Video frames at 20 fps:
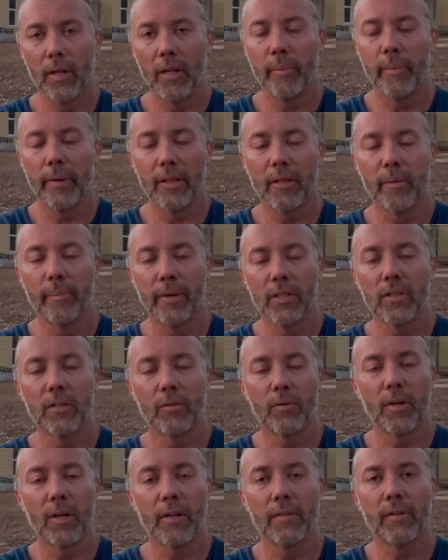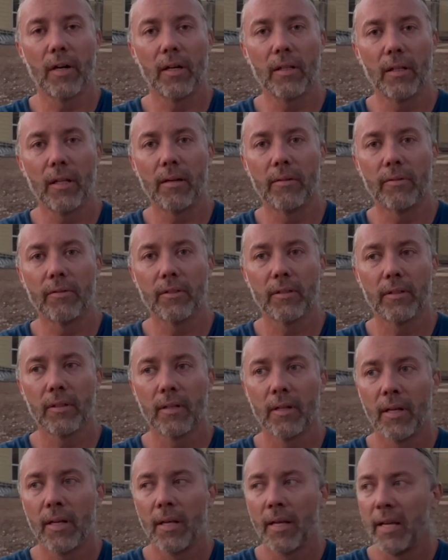I'll make the best of what I've got left.
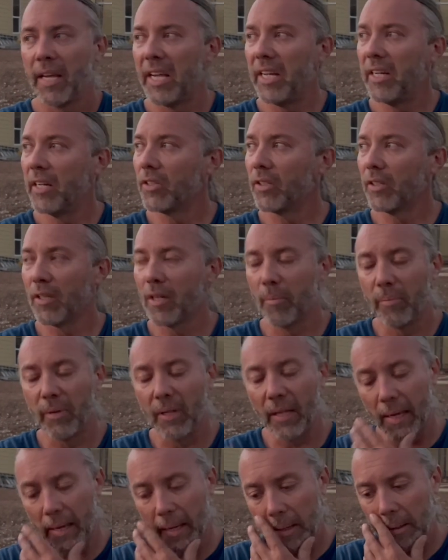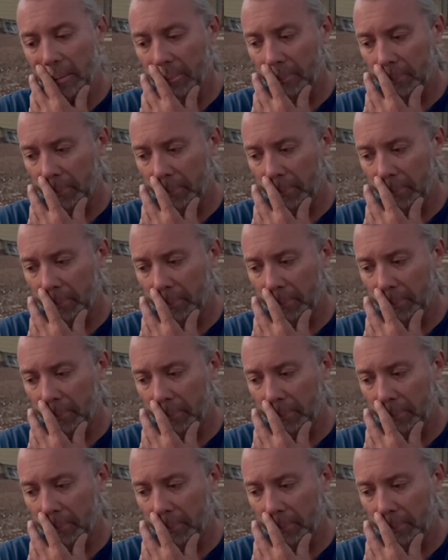He doesn't complain.